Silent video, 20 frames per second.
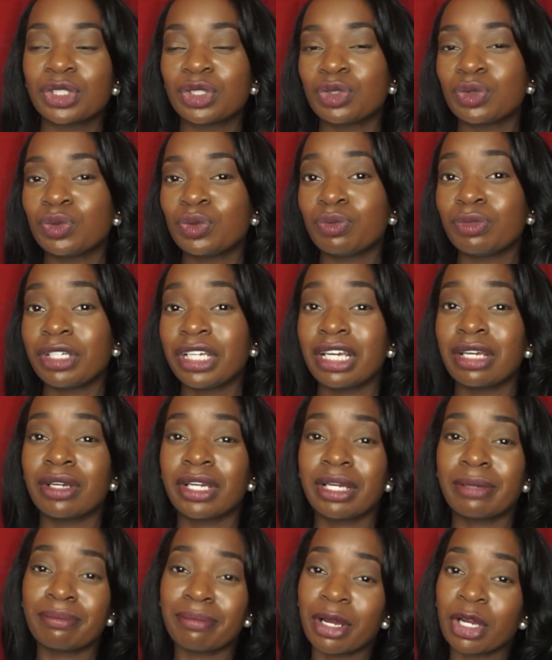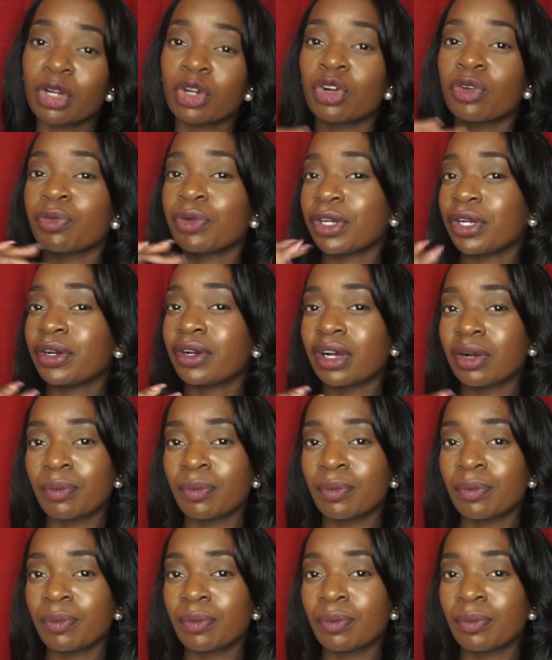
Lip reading: to be at my career.